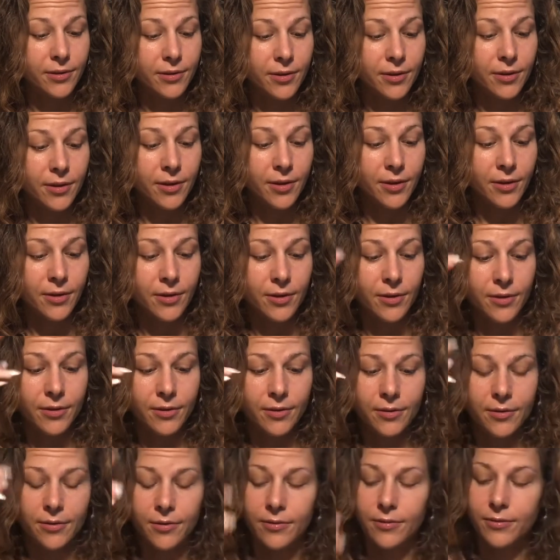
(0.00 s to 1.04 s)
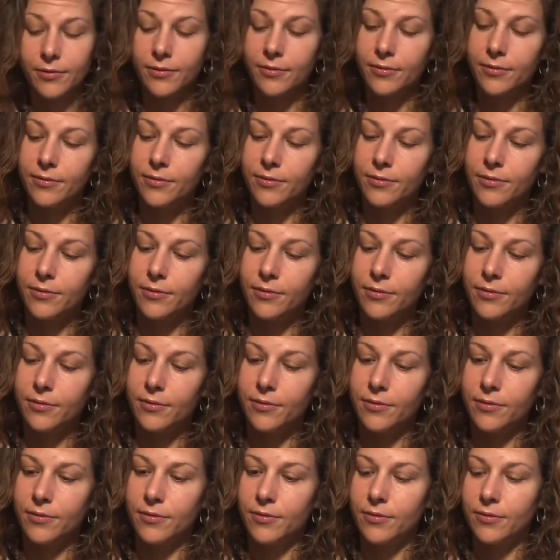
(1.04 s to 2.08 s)

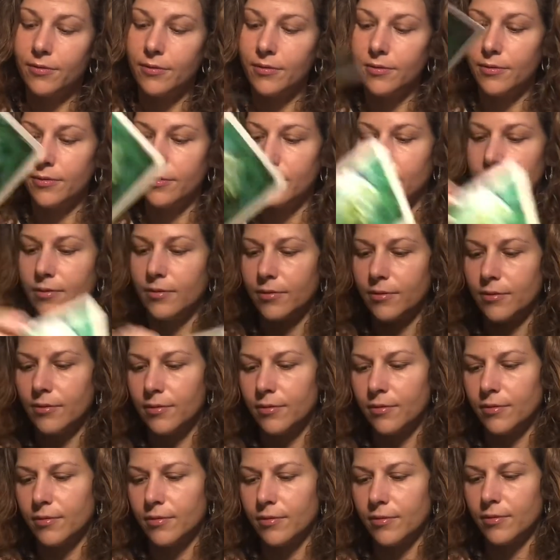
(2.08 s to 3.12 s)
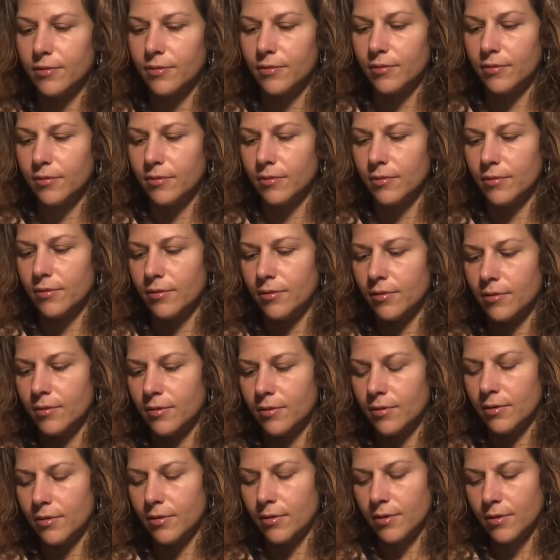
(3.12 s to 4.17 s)

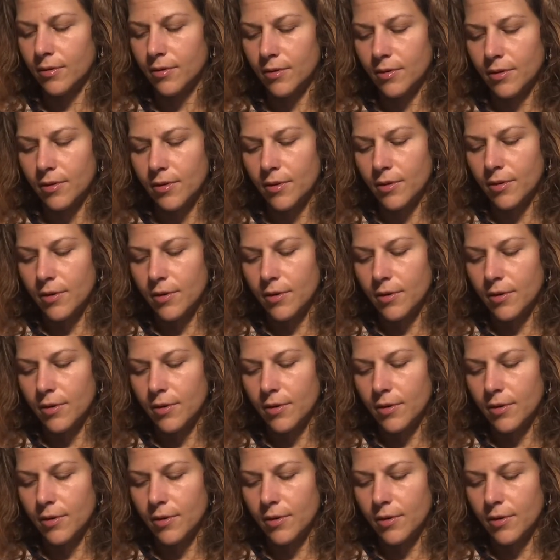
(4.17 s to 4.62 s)
[no speech]